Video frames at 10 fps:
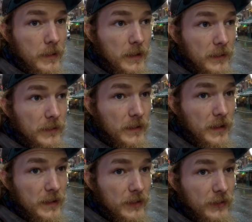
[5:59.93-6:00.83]
East
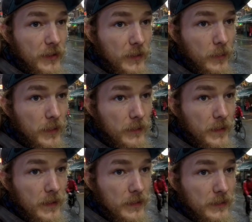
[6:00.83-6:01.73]
Village and West
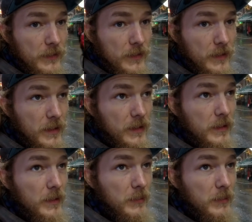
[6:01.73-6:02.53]
Village, and in